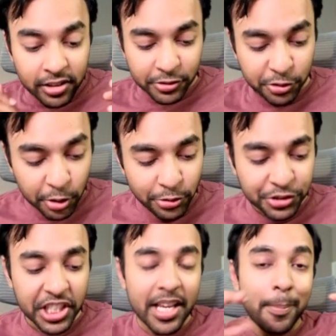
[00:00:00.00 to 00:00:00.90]
So you
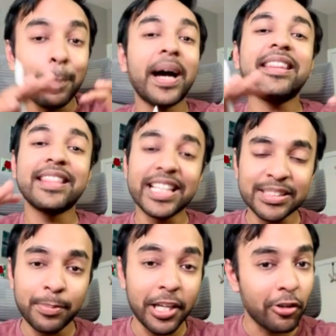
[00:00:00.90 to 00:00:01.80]
see, by this
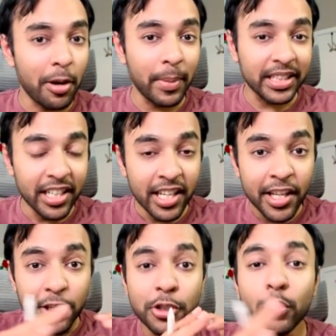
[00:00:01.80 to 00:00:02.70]
particular method,
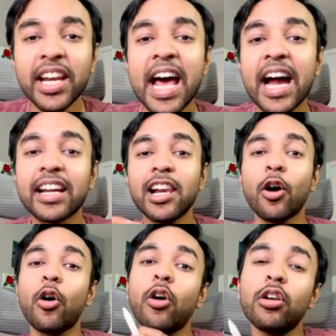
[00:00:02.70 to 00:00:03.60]
you can handle
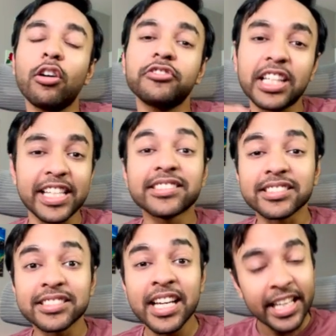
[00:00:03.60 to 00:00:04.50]
all of the cases,